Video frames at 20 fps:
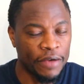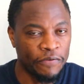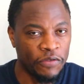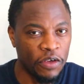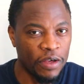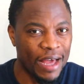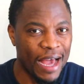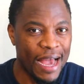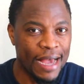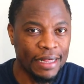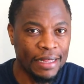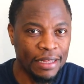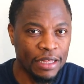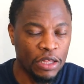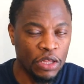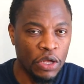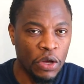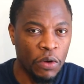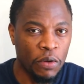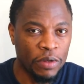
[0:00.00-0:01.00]
If you
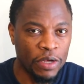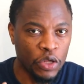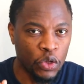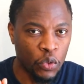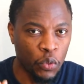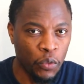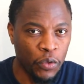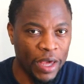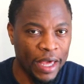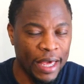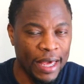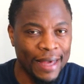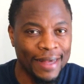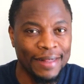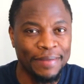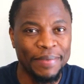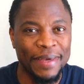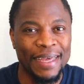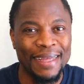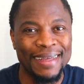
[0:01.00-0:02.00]
guys know, this week
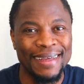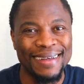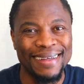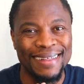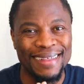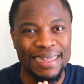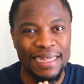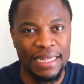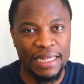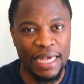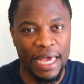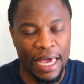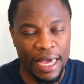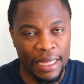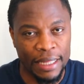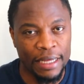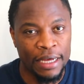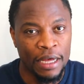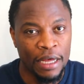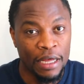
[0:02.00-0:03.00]
has been
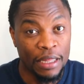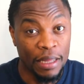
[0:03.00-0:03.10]
insane.